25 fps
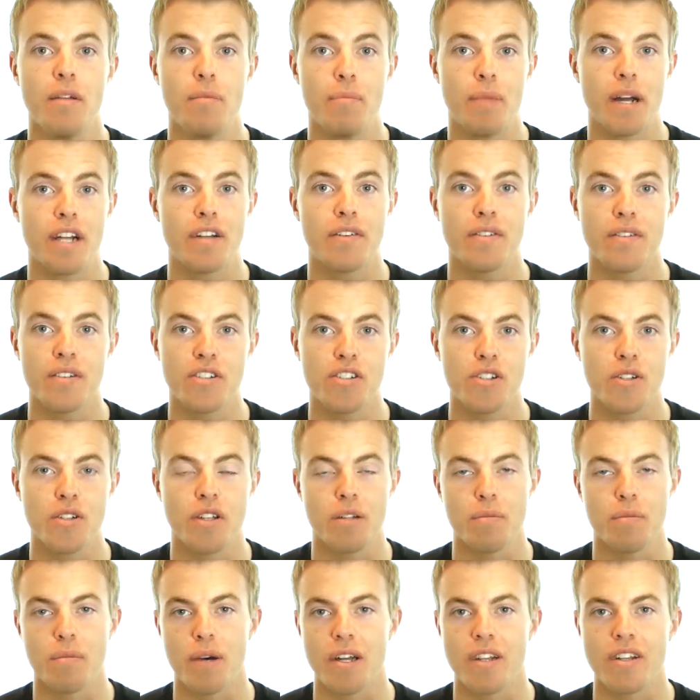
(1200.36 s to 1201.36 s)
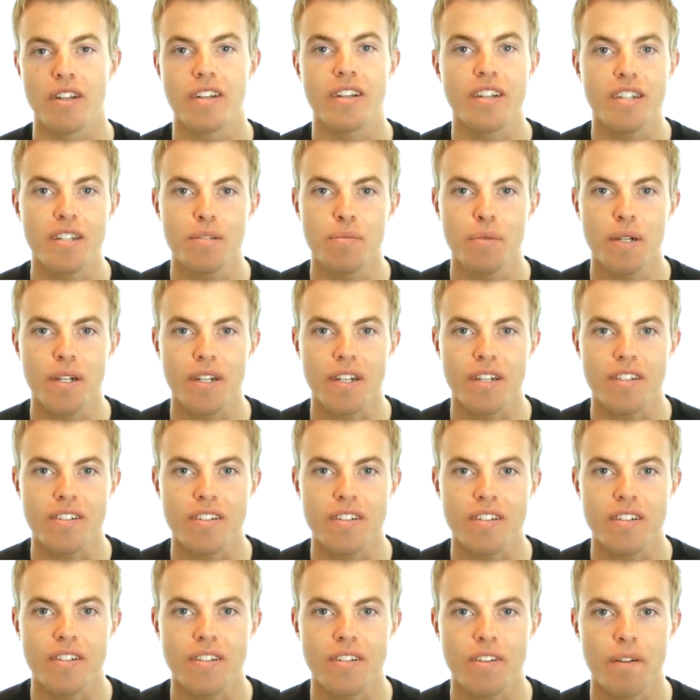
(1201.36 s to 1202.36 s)
beneficial, abundant
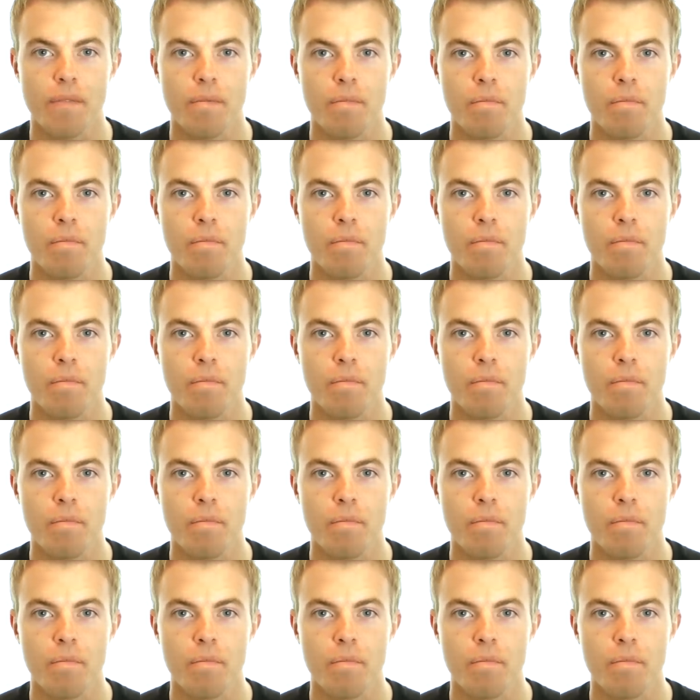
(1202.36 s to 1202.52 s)
experiences.